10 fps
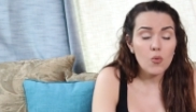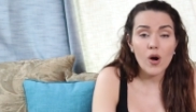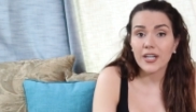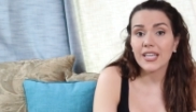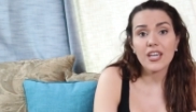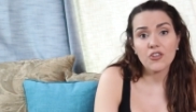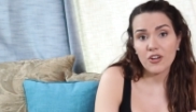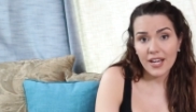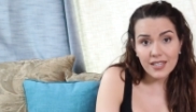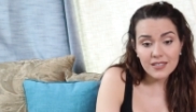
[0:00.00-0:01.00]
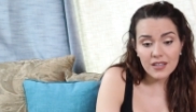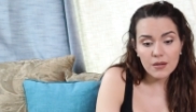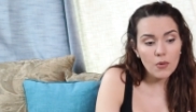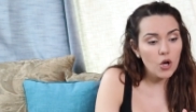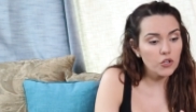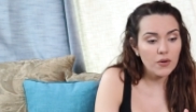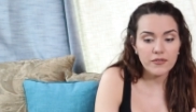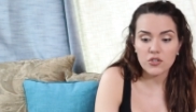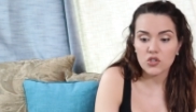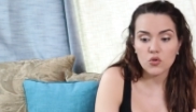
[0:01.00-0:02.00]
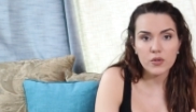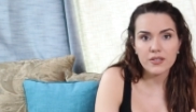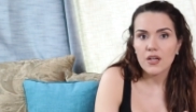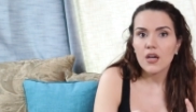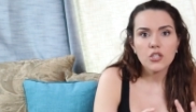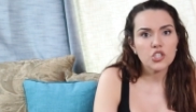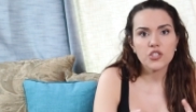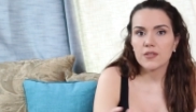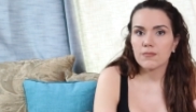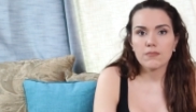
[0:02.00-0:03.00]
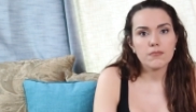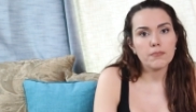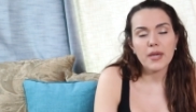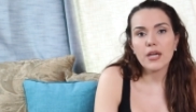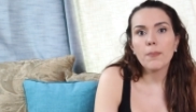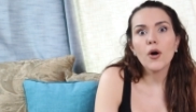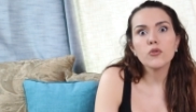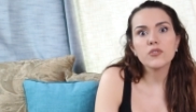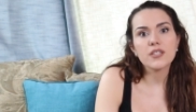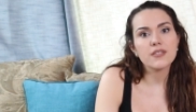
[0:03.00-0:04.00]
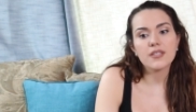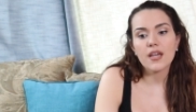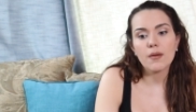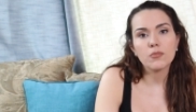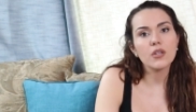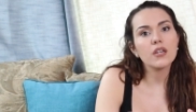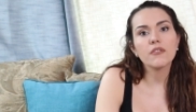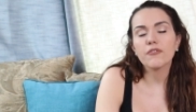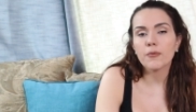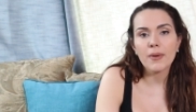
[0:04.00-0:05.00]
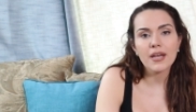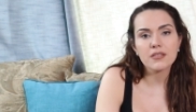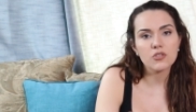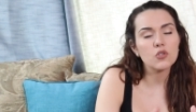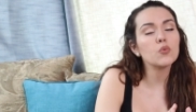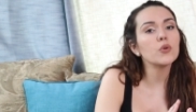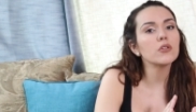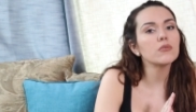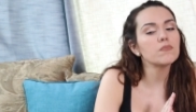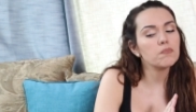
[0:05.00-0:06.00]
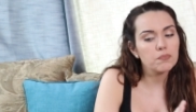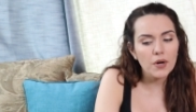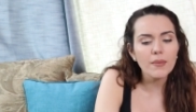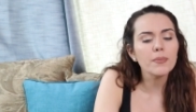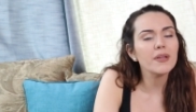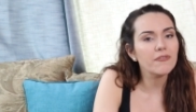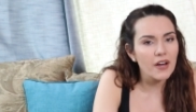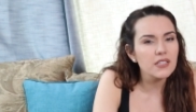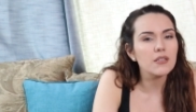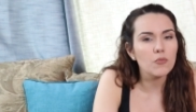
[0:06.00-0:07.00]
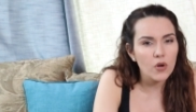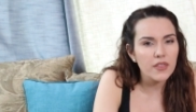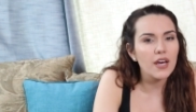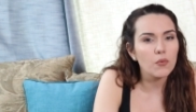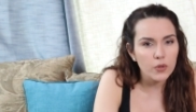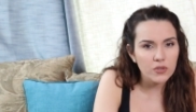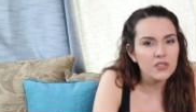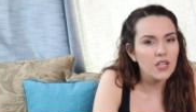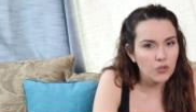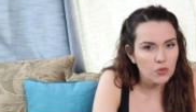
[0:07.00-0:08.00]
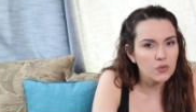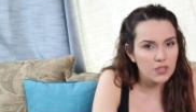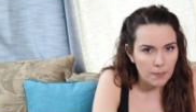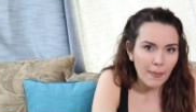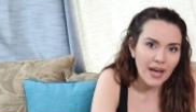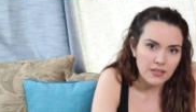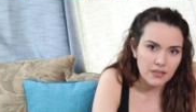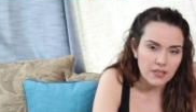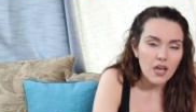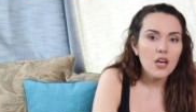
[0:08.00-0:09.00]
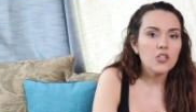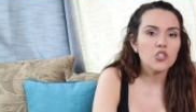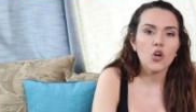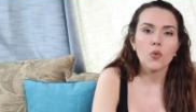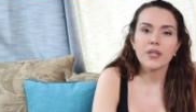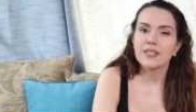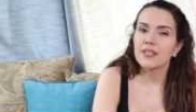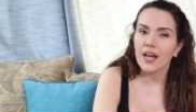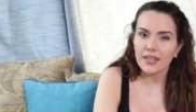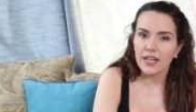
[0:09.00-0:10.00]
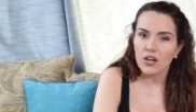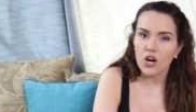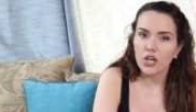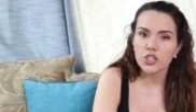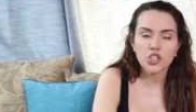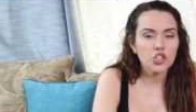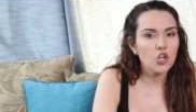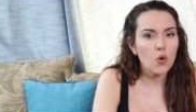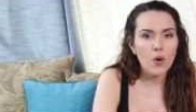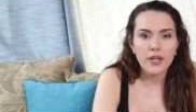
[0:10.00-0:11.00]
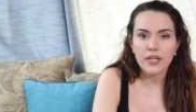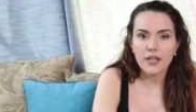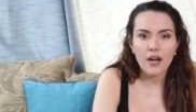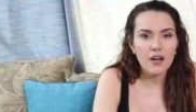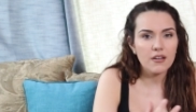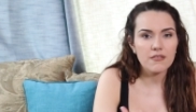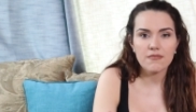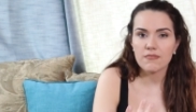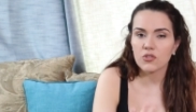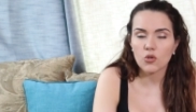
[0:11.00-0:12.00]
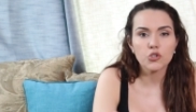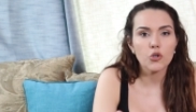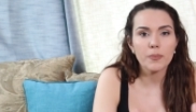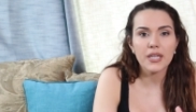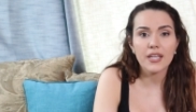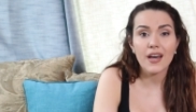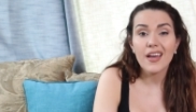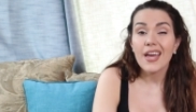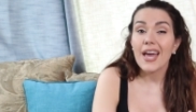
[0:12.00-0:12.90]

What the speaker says: want to get your hands on them, all you have to do is just make a post and say, I'm looking for masks. You will probably find someone that will sell you some masks. So it's not that hard. Just go on social media.